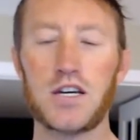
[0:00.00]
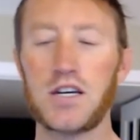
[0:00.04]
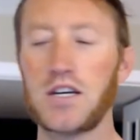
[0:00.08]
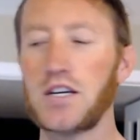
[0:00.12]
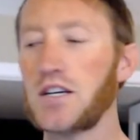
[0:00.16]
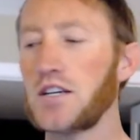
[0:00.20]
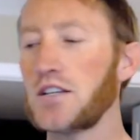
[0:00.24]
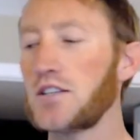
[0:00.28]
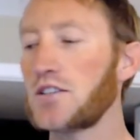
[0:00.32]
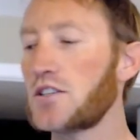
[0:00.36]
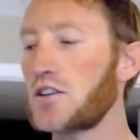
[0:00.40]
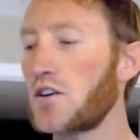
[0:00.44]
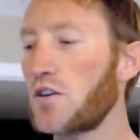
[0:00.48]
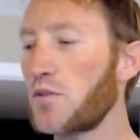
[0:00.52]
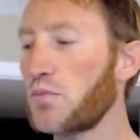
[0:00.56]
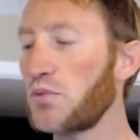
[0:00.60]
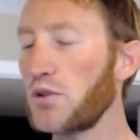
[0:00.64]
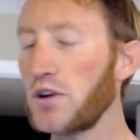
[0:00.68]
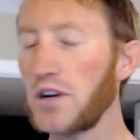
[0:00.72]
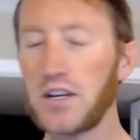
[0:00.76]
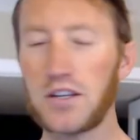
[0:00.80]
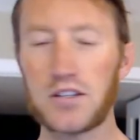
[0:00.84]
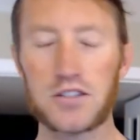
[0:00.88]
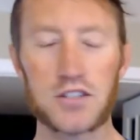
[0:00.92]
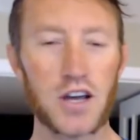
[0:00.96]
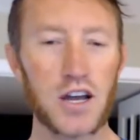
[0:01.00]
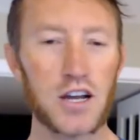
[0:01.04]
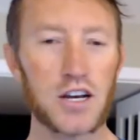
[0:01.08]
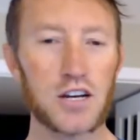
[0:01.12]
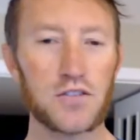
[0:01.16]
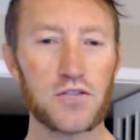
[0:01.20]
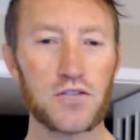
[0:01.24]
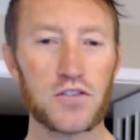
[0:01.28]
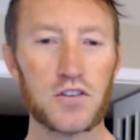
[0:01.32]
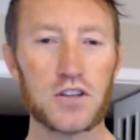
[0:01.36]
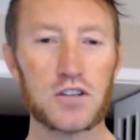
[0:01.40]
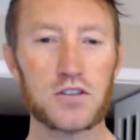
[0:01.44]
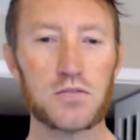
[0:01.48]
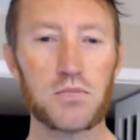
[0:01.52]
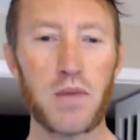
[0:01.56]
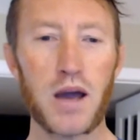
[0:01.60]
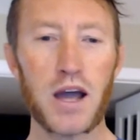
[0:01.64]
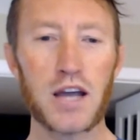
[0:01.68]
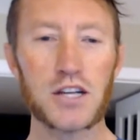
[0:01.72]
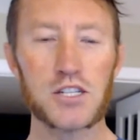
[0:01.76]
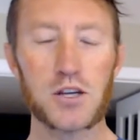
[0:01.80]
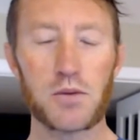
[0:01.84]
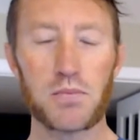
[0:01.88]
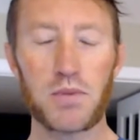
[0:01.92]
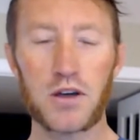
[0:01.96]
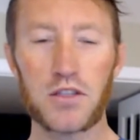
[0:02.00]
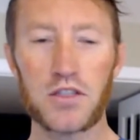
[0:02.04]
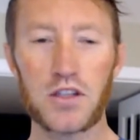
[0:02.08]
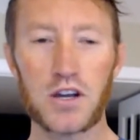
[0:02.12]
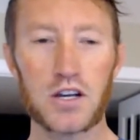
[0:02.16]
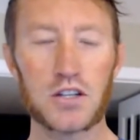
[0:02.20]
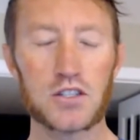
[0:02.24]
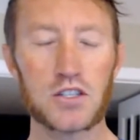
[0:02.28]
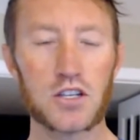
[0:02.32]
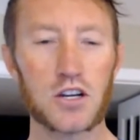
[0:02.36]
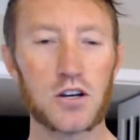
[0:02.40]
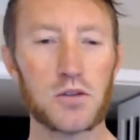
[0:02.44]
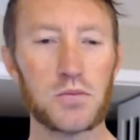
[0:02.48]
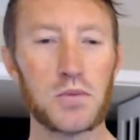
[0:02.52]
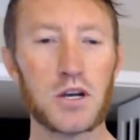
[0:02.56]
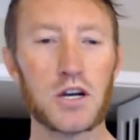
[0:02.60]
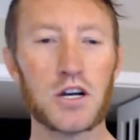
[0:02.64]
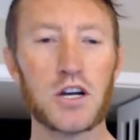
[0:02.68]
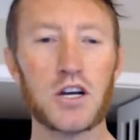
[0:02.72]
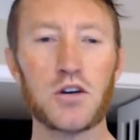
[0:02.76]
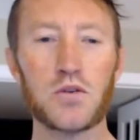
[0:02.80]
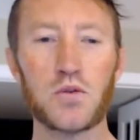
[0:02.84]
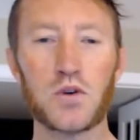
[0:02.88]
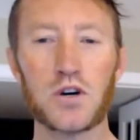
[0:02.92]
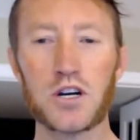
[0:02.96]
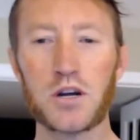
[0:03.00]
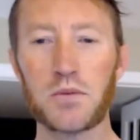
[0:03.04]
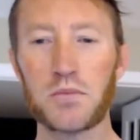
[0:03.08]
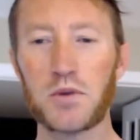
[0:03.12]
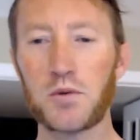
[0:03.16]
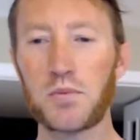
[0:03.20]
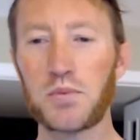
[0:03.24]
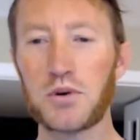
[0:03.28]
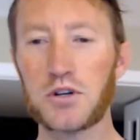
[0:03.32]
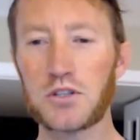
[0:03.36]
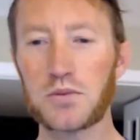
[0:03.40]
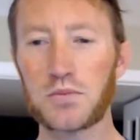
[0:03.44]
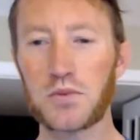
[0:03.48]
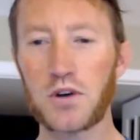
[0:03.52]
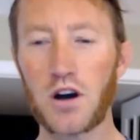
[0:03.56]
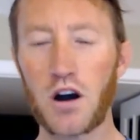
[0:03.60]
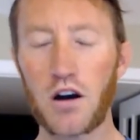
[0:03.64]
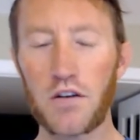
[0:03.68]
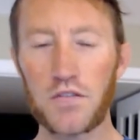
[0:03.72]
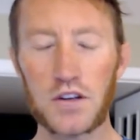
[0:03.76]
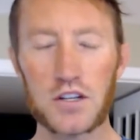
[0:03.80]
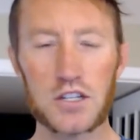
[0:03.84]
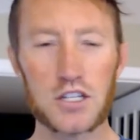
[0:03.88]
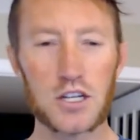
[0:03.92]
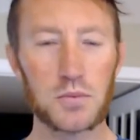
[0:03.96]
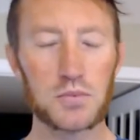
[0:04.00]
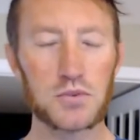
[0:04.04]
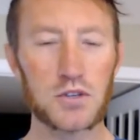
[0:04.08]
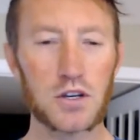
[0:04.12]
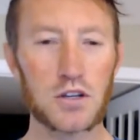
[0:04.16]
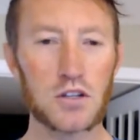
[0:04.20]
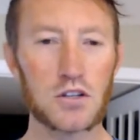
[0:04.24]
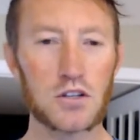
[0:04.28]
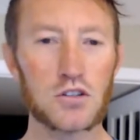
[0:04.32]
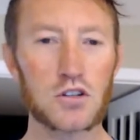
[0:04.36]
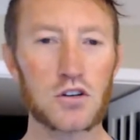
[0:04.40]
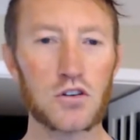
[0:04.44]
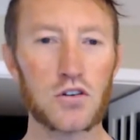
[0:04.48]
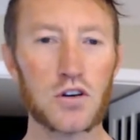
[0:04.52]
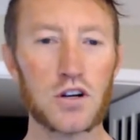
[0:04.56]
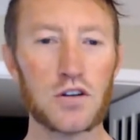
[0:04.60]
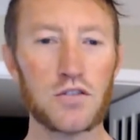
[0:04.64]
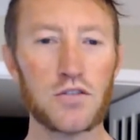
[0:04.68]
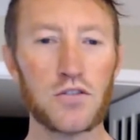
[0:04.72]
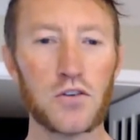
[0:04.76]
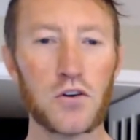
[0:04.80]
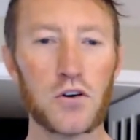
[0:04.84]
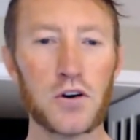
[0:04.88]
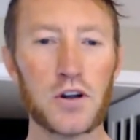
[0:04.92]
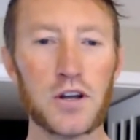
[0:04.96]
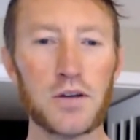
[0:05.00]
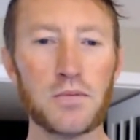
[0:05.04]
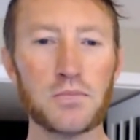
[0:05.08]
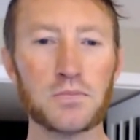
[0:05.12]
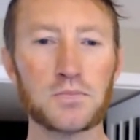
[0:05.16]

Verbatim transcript: So I'm pretty excited for this matchup. I think it's going to be a good one. I'm going to put some coffee tips on the screen for you.